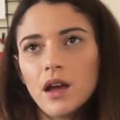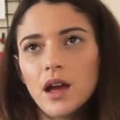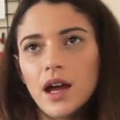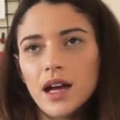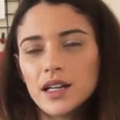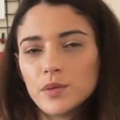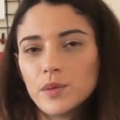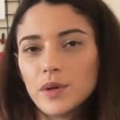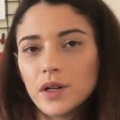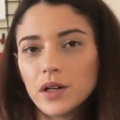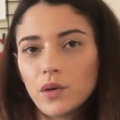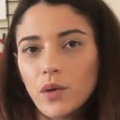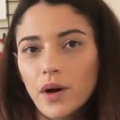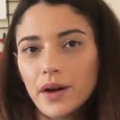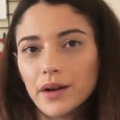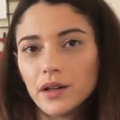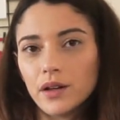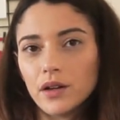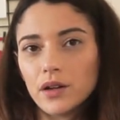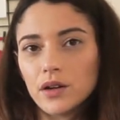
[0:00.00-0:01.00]
I spent
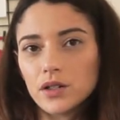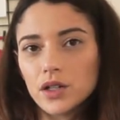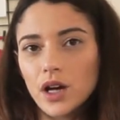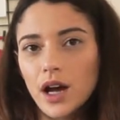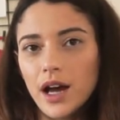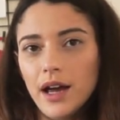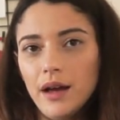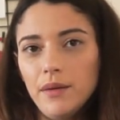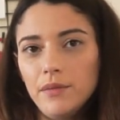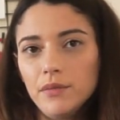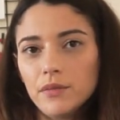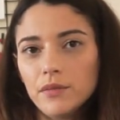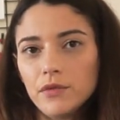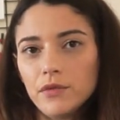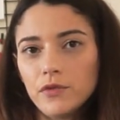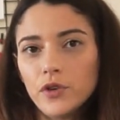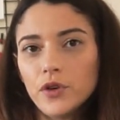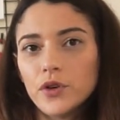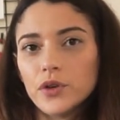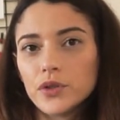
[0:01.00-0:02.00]
quite a lot of time
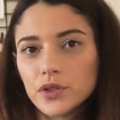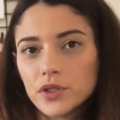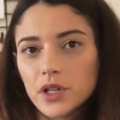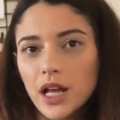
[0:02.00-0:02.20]
first,